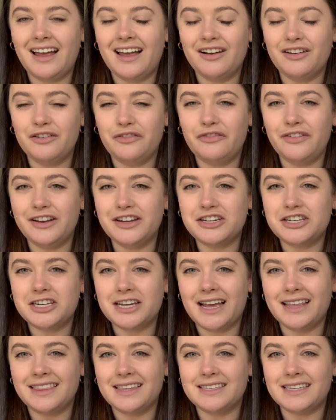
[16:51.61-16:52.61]
at a finish
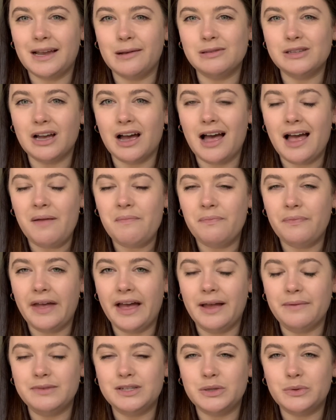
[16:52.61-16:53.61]
at the same time
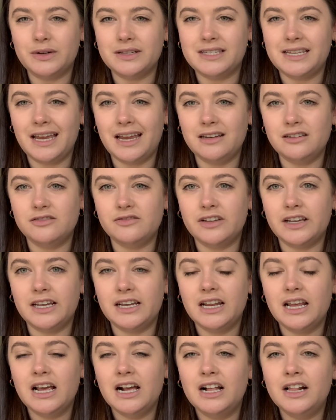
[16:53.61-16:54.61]
um, towards the end of it.